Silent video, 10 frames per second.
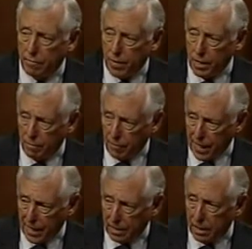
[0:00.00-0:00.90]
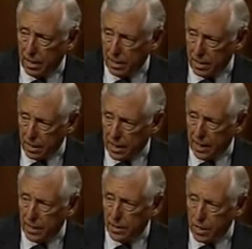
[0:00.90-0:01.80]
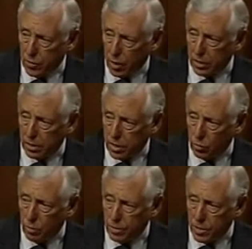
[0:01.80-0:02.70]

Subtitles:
In fact, had indicated he thought that there would be